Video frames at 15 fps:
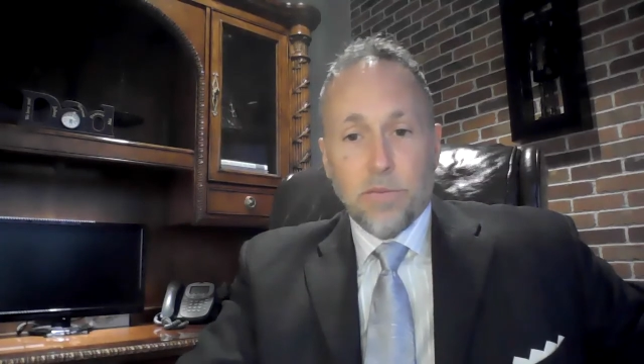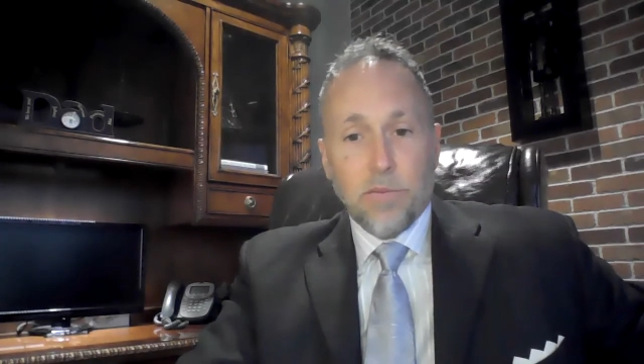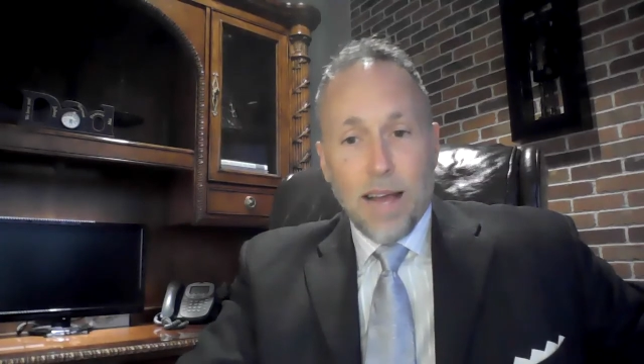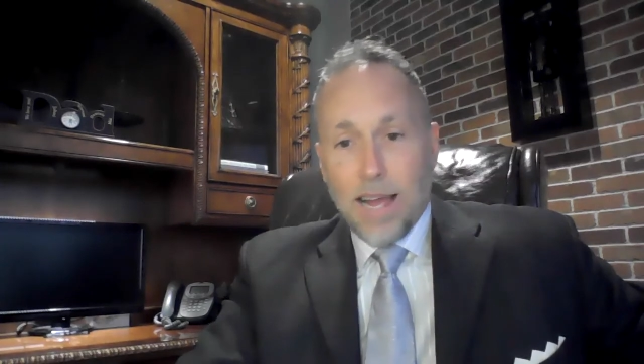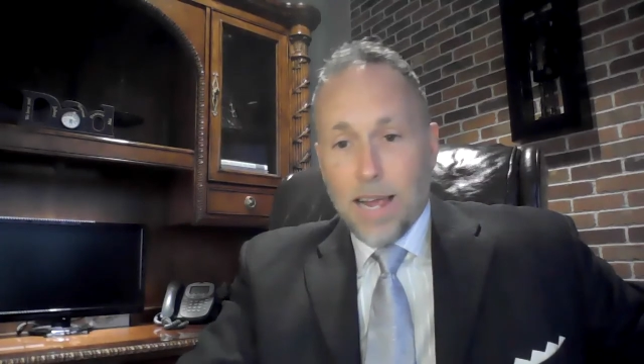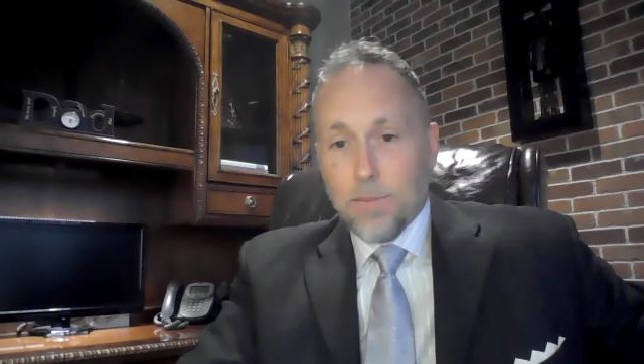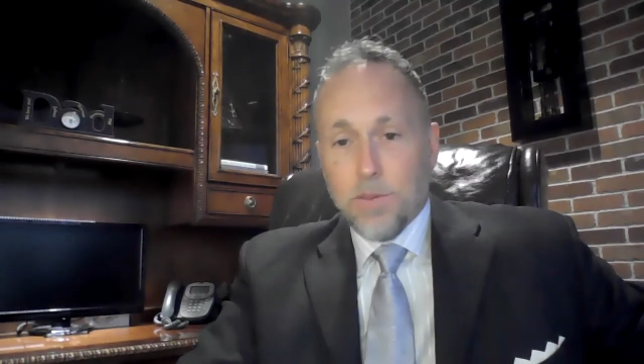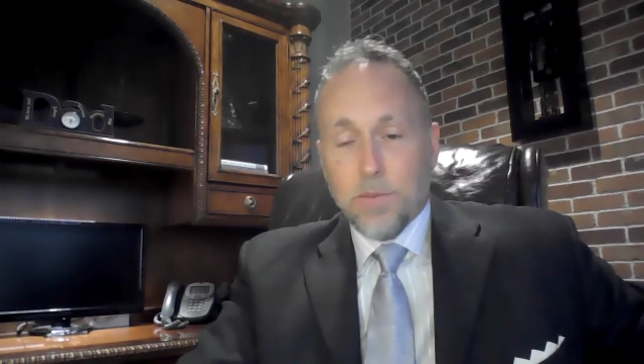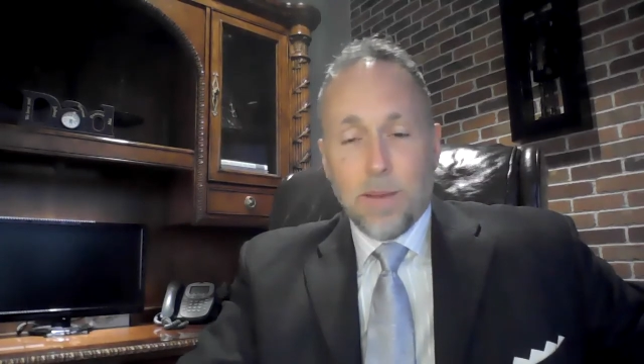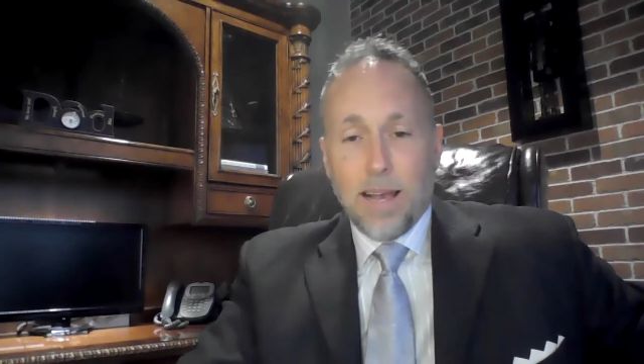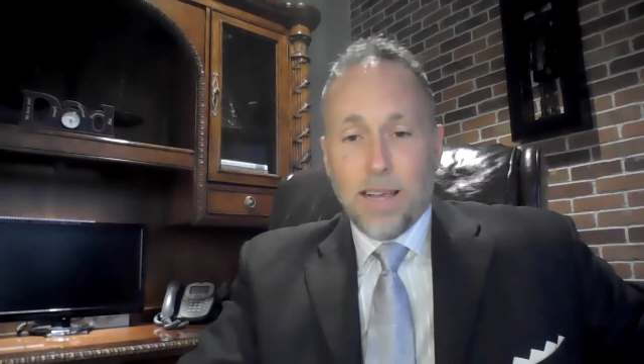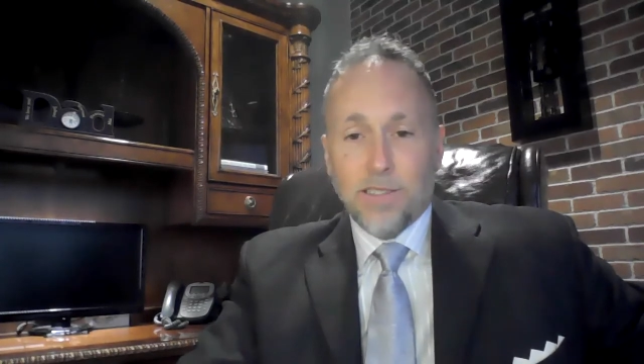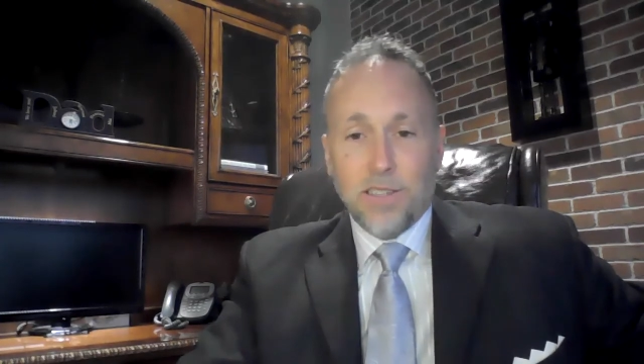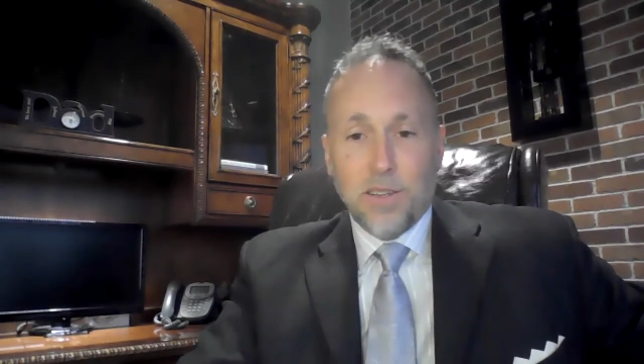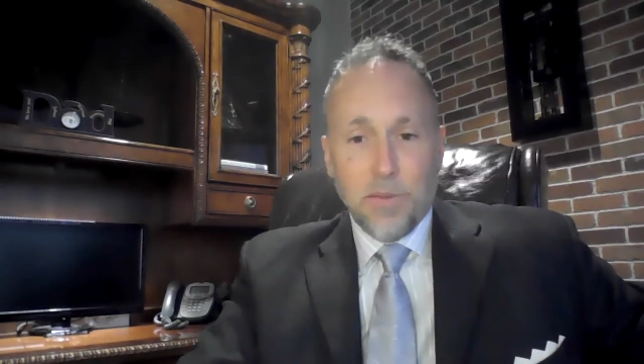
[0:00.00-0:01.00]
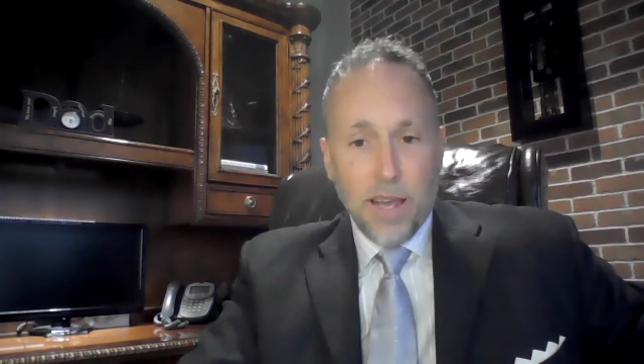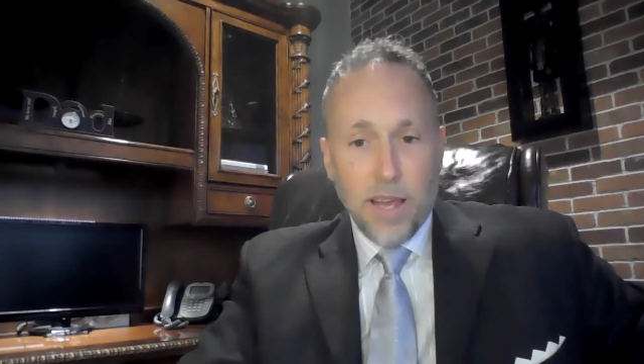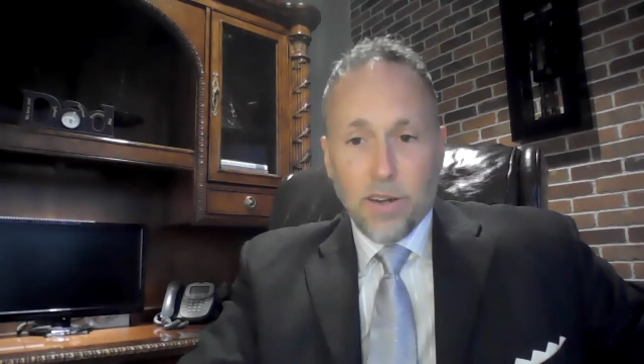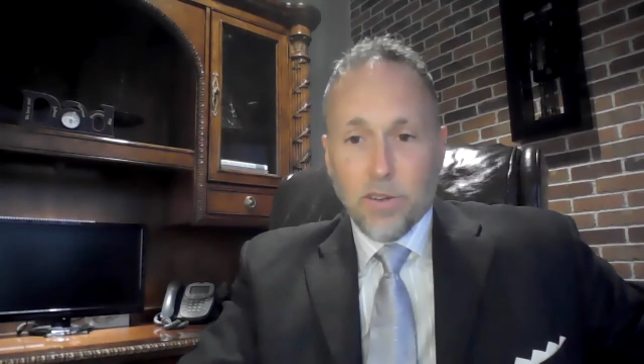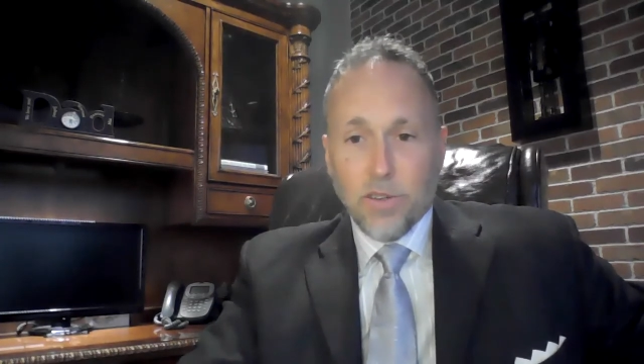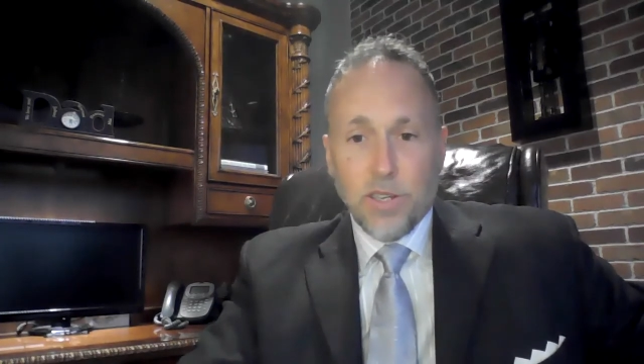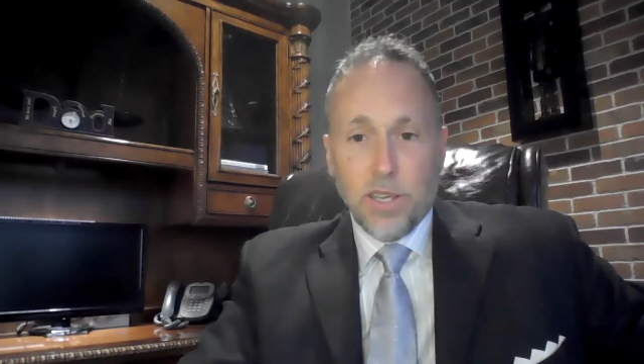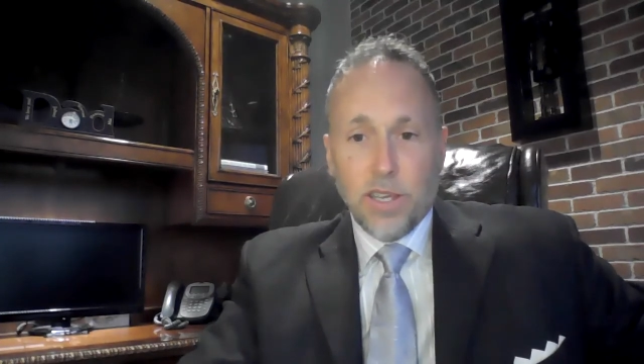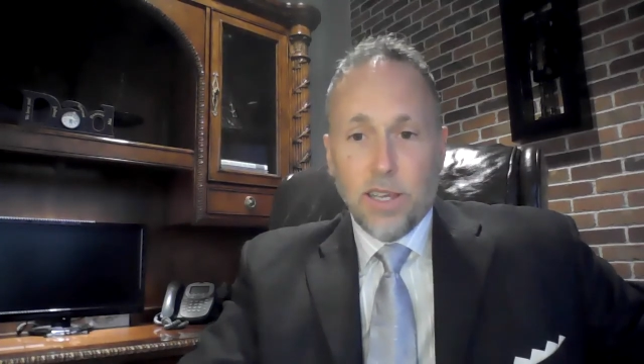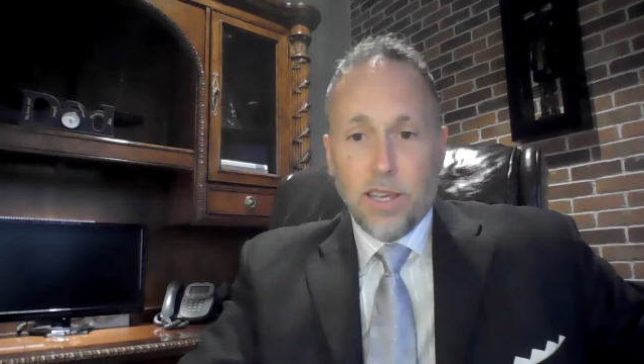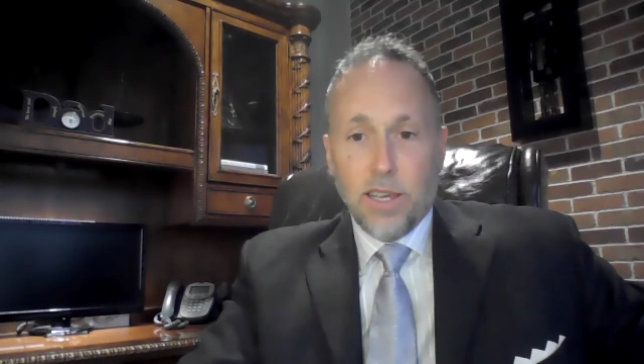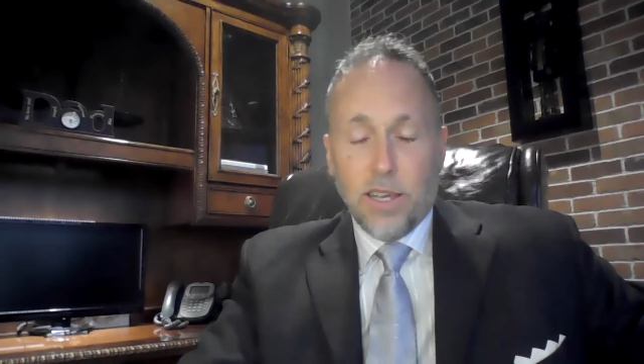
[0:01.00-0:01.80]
vibes, positive energy.